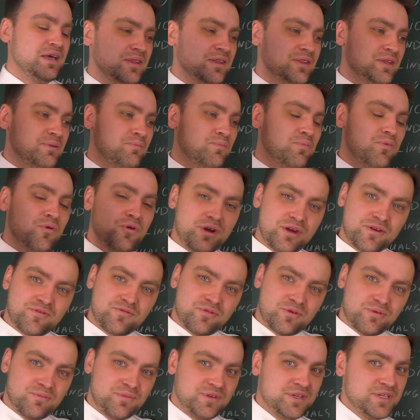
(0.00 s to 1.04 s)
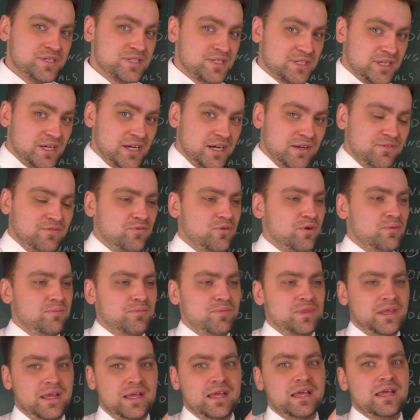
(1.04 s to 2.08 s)
The Boeing from this side, from
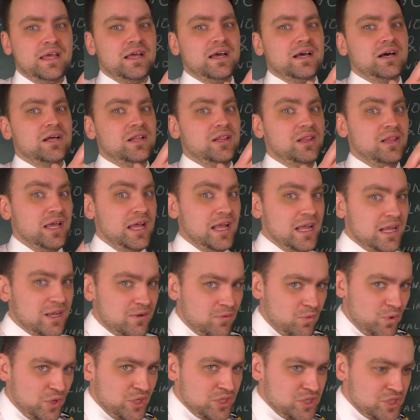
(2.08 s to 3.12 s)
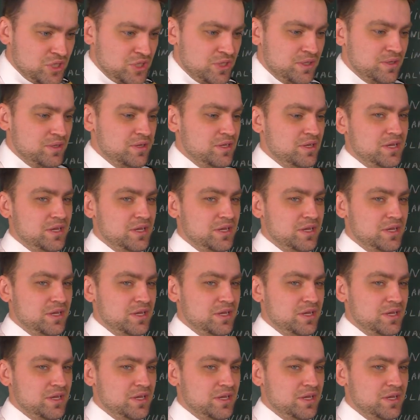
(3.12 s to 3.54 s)
the language,